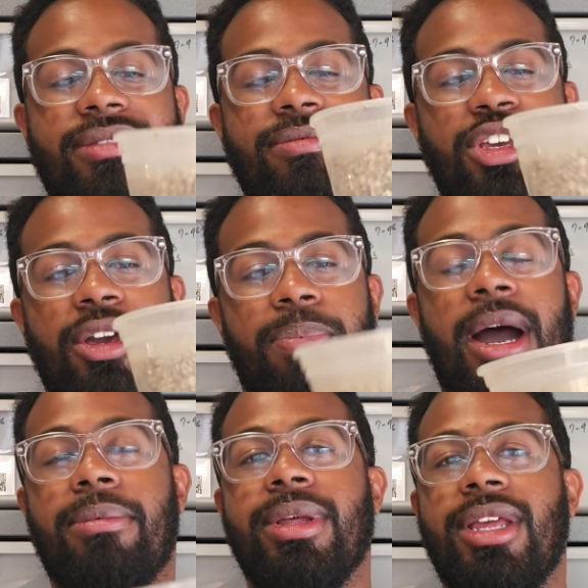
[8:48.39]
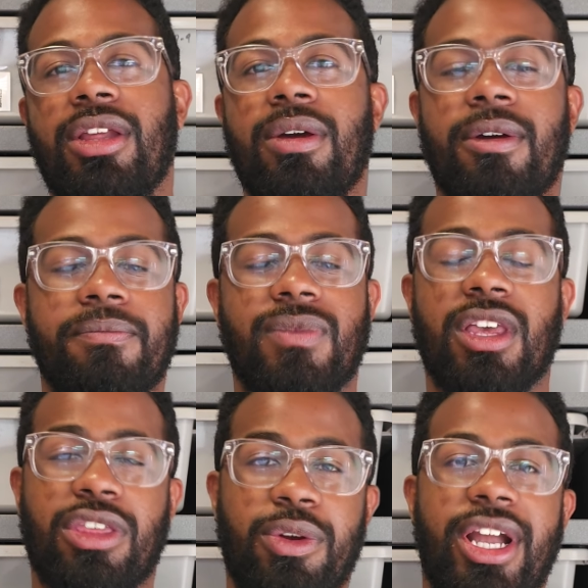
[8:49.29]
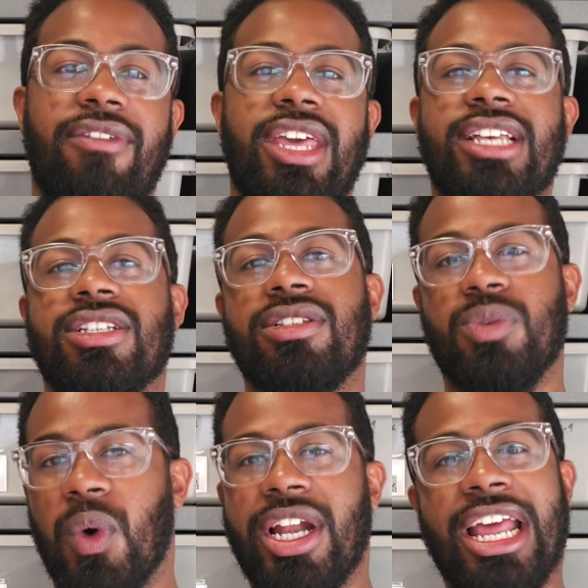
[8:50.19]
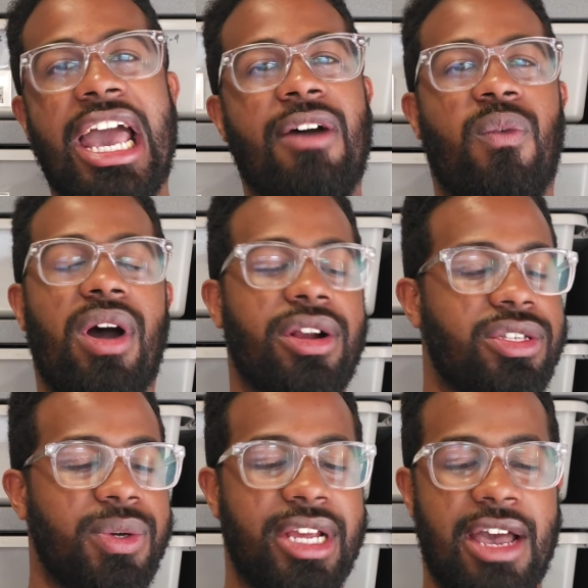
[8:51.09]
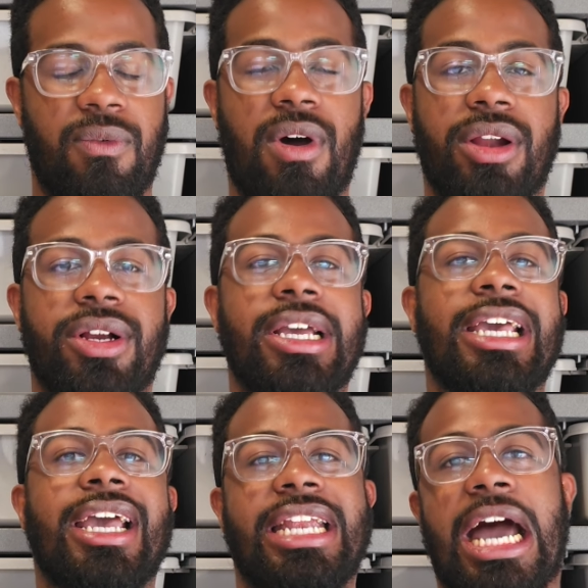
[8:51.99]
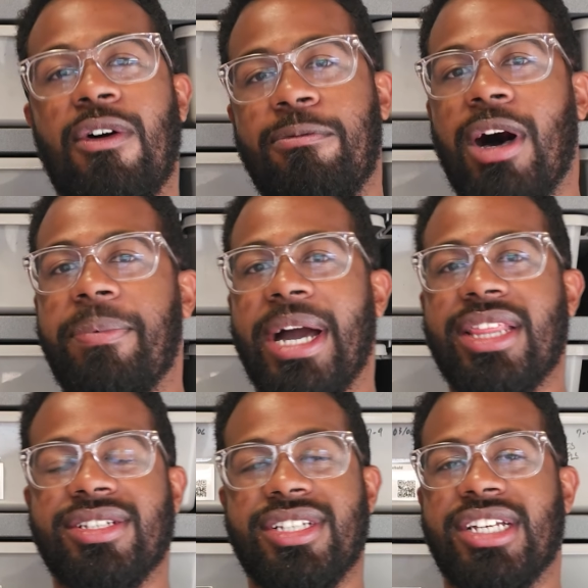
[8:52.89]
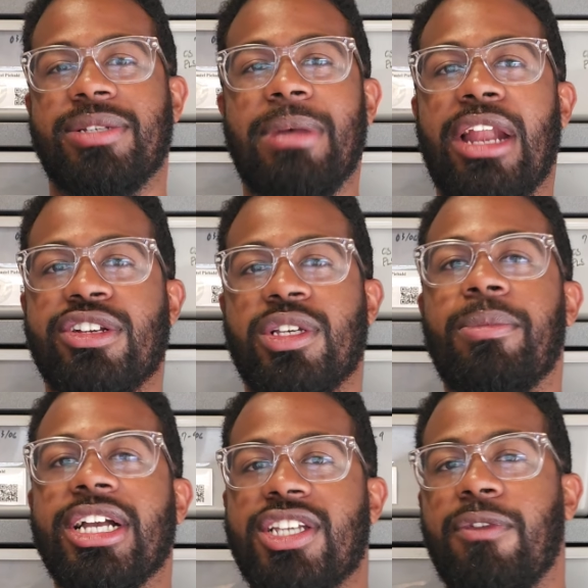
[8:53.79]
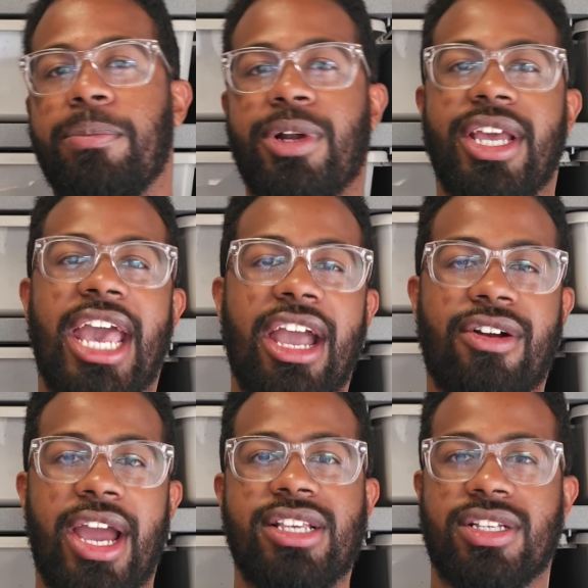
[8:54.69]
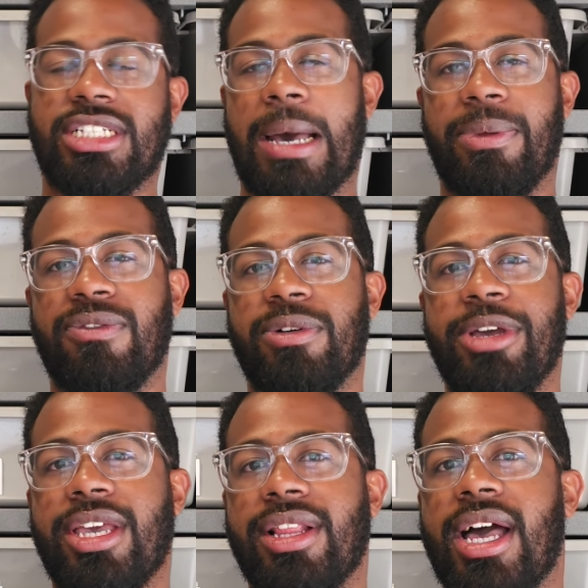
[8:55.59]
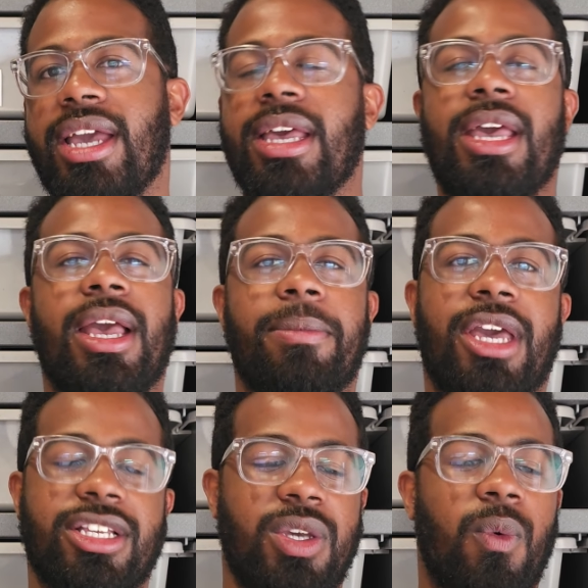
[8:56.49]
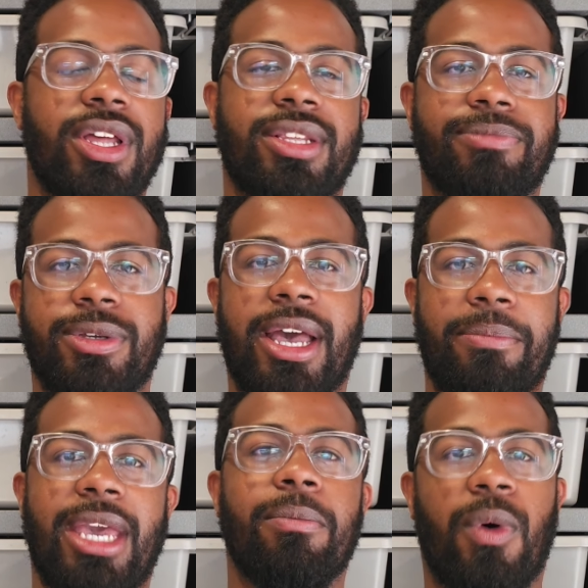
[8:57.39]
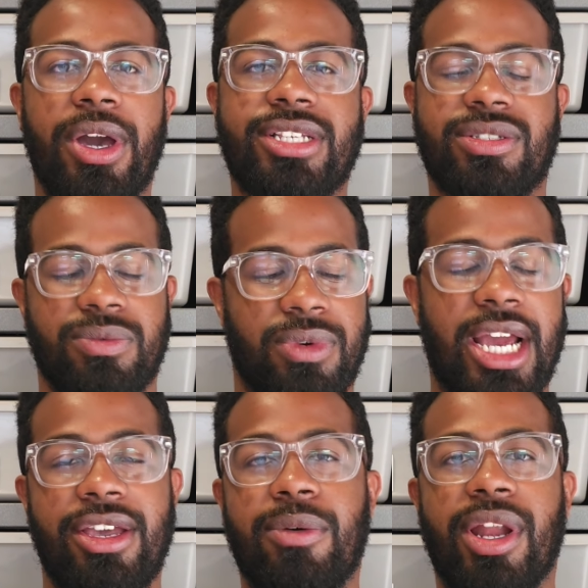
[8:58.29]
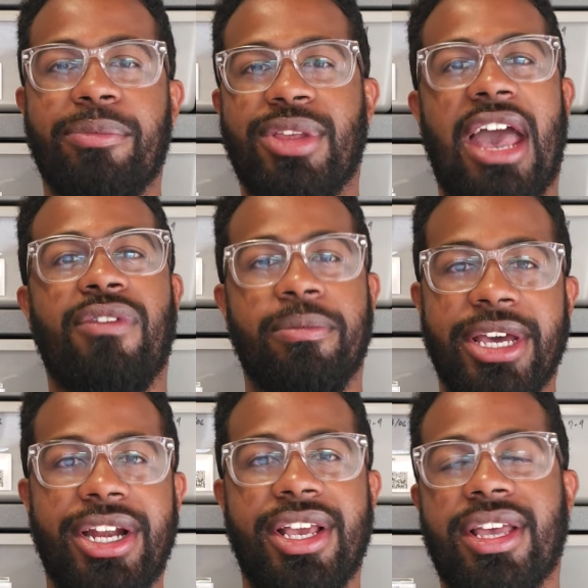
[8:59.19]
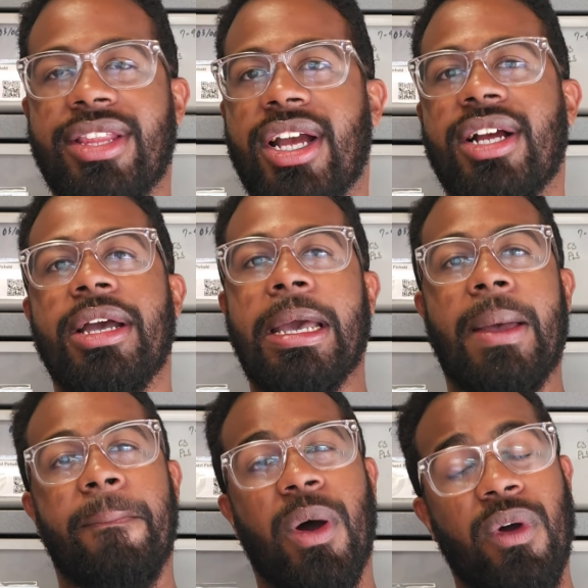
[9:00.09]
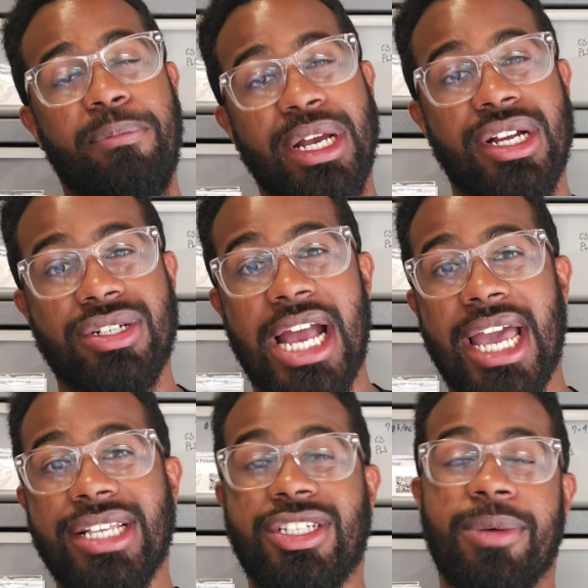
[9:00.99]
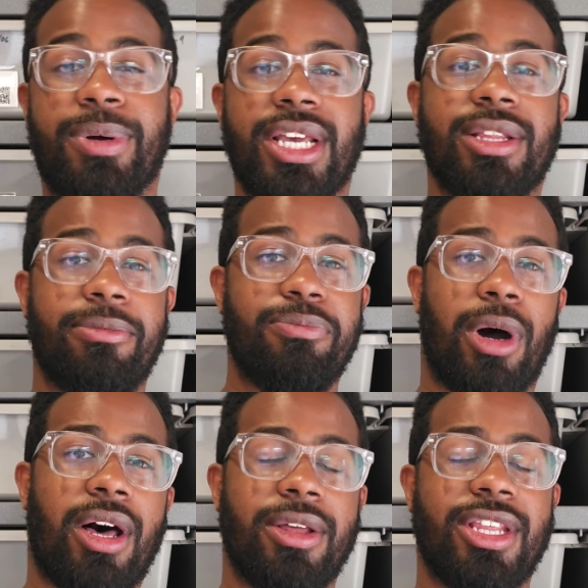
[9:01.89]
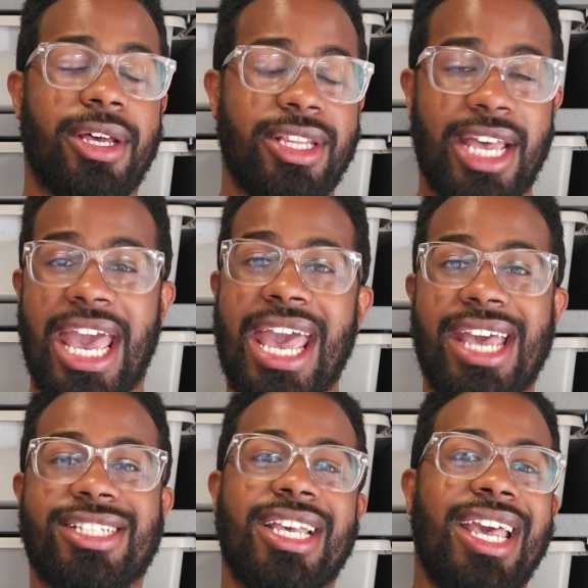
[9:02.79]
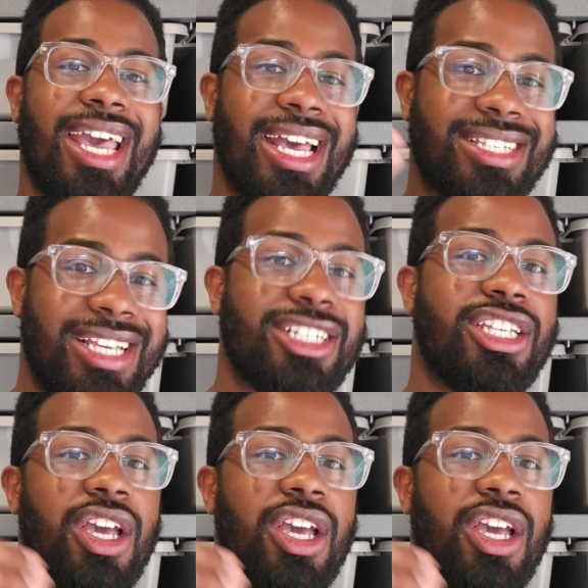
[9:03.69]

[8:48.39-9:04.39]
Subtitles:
you can probably do 3 of these and 1.5 water, 2.5 water. Now with ball pythons, it doesn't matter so much if you're putting egg crates on top of the vermiculite, because you want them to be moist, right? You want them to have humidity in there. But with bearded dragons, you're putting the eggs essentially